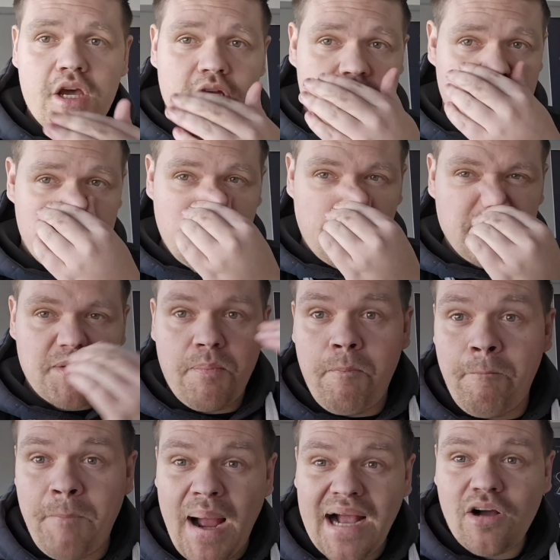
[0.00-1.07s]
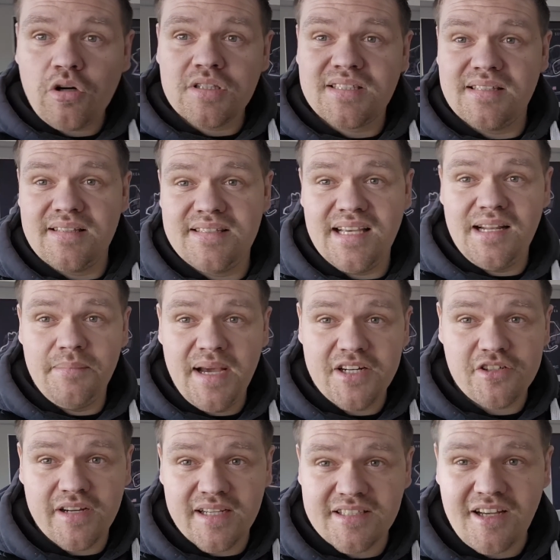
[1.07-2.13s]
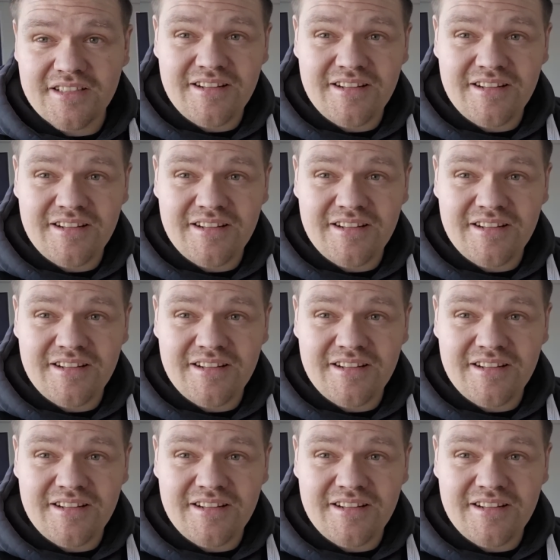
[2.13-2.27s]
So I jumped back onto the Dealermetrics.